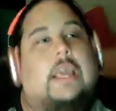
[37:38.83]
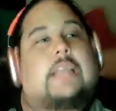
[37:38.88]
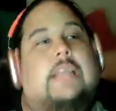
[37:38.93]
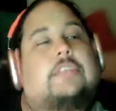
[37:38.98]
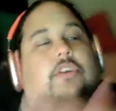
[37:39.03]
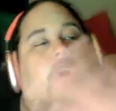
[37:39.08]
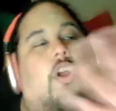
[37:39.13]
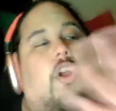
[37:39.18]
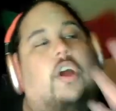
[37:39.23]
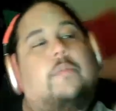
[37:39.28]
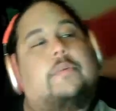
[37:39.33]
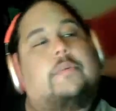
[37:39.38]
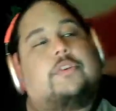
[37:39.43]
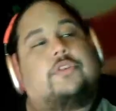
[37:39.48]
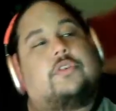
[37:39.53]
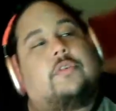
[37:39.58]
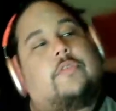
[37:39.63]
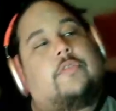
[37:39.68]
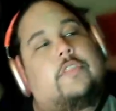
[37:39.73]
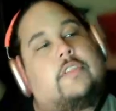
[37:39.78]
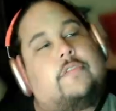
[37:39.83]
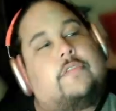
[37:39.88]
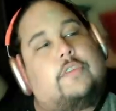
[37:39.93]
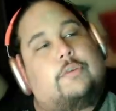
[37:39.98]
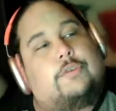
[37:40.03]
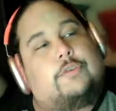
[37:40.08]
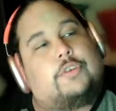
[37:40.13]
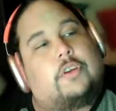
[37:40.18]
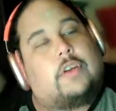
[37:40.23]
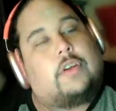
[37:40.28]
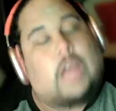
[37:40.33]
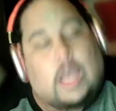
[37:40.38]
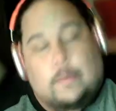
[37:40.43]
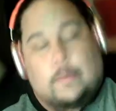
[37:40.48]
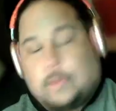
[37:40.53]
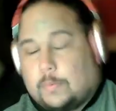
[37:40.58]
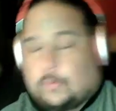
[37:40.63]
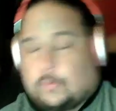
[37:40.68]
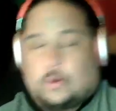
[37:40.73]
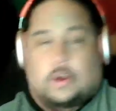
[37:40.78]
It's a harbinger for the future.
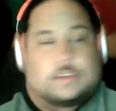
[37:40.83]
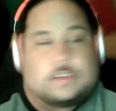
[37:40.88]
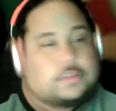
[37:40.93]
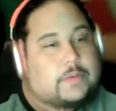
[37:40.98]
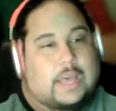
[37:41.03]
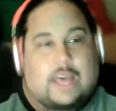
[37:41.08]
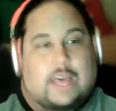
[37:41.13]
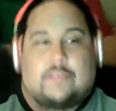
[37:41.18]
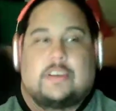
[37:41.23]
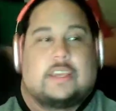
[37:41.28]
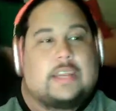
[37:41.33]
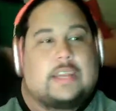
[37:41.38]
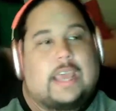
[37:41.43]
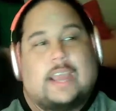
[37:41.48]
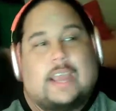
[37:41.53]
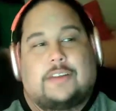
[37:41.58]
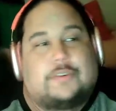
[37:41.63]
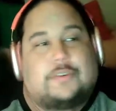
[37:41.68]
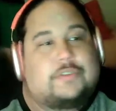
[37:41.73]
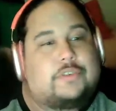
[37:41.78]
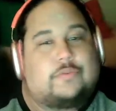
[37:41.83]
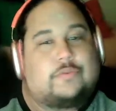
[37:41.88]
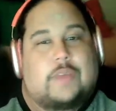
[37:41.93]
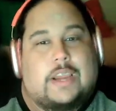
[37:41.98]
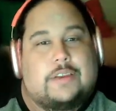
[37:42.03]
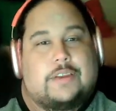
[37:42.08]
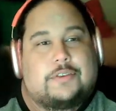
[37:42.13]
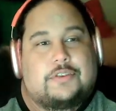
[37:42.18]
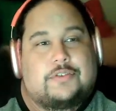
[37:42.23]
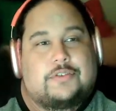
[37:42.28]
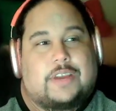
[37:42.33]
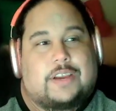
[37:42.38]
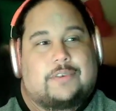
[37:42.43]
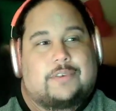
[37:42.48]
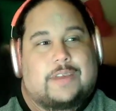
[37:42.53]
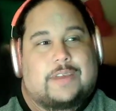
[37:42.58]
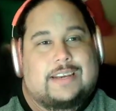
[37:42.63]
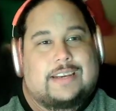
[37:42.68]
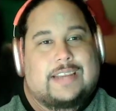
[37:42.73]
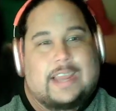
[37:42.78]
But we're also having an actors and writers
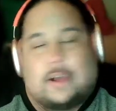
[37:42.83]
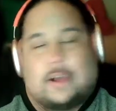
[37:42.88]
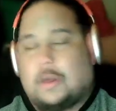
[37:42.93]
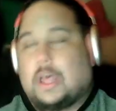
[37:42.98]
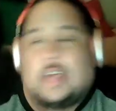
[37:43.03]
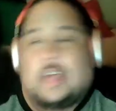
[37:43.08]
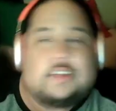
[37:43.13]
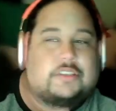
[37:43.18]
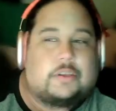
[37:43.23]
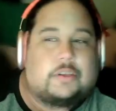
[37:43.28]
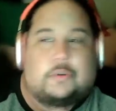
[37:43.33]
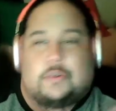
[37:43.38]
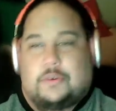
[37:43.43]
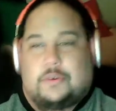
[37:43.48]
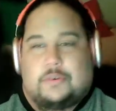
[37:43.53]
strike right now. So